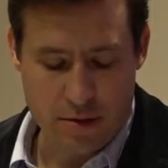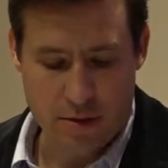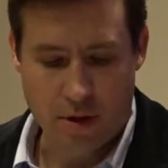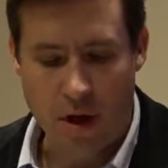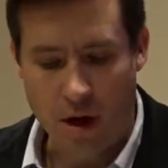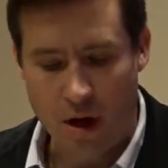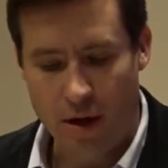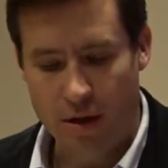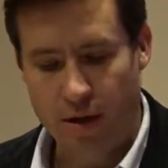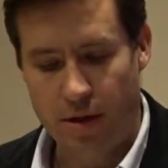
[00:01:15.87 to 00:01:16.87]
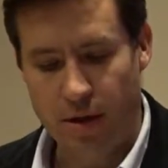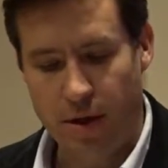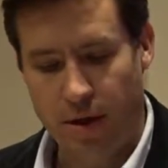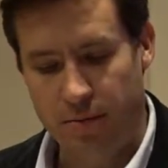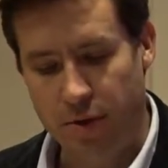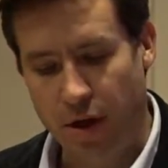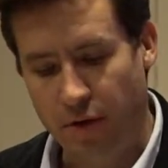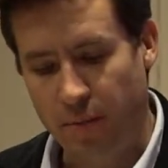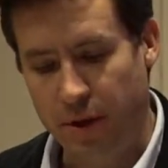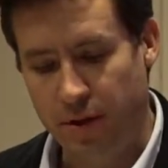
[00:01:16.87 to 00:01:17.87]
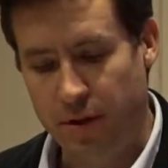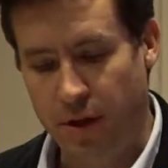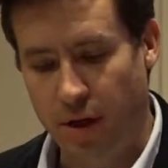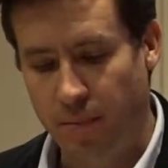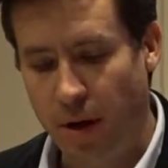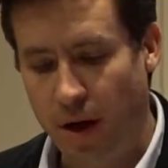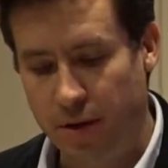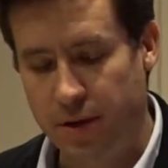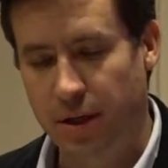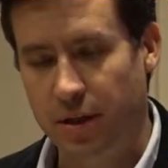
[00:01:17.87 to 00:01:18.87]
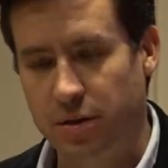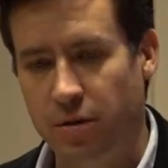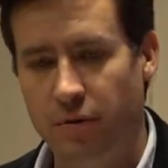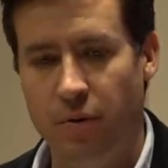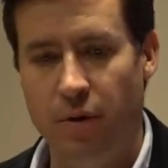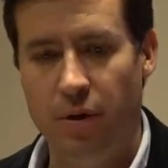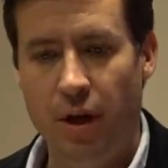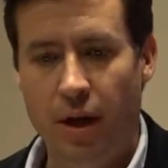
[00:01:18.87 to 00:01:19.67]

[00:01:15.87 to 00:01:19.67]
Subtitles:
law, government policy, and so forth.